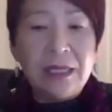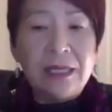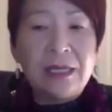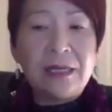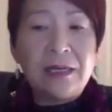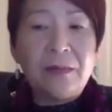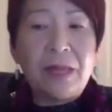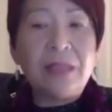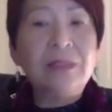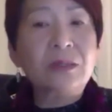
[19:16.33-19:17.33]

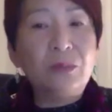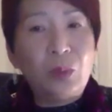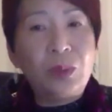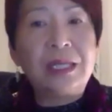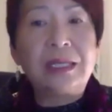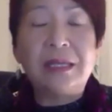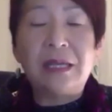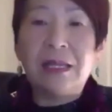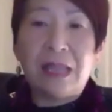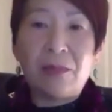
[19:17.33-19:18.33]
and supporting
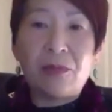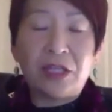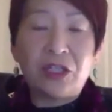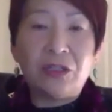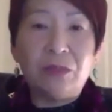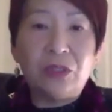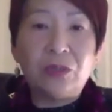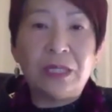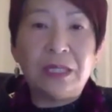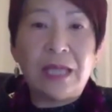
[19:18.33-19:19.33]
collaboration
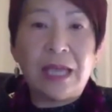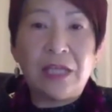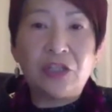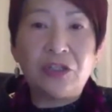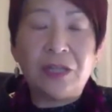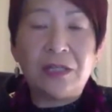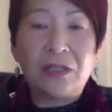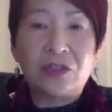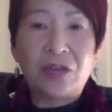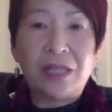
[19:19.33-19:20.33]
between Asian and
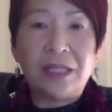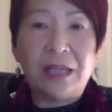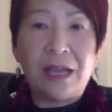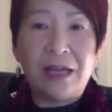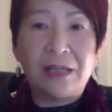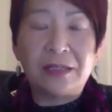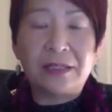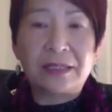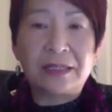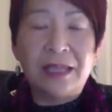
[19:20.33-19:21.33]
Australian
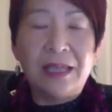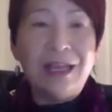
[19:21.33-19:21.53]
artists.